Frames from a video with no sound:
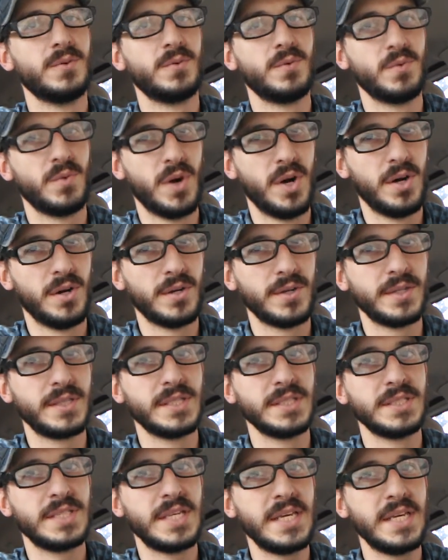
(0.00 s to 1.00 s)
wrong,
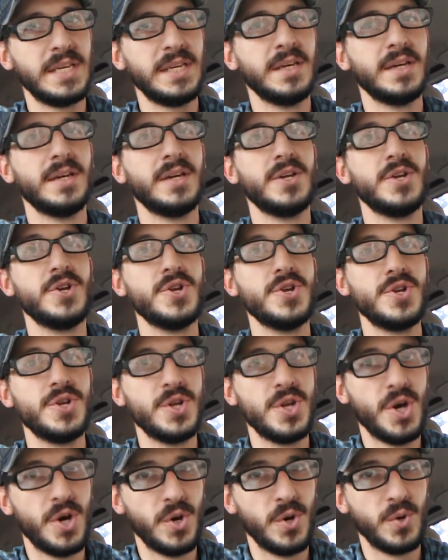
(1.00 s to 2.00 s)
because he
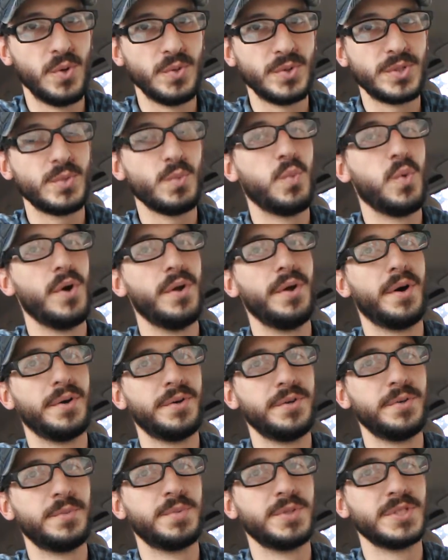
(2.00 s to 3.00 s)
knows one
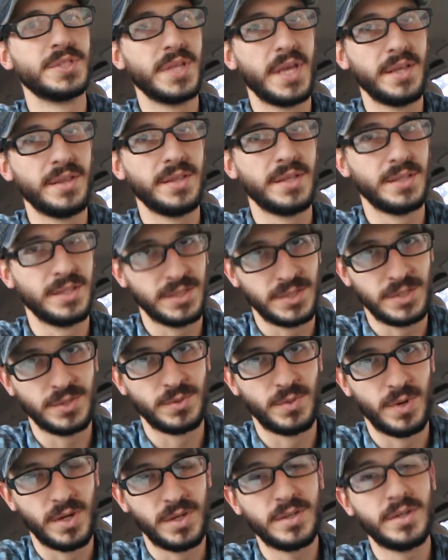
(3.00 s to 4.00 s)
hundred percent that this
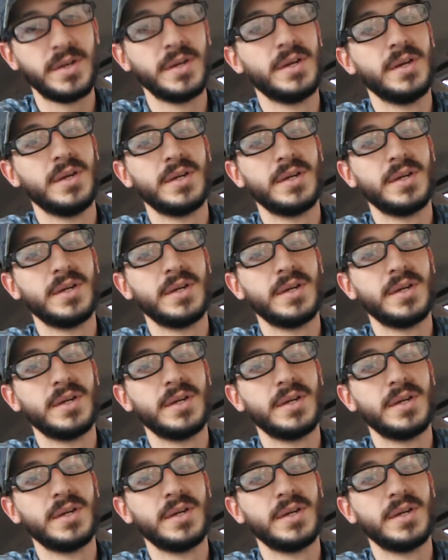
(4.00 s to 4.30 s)
is wrong,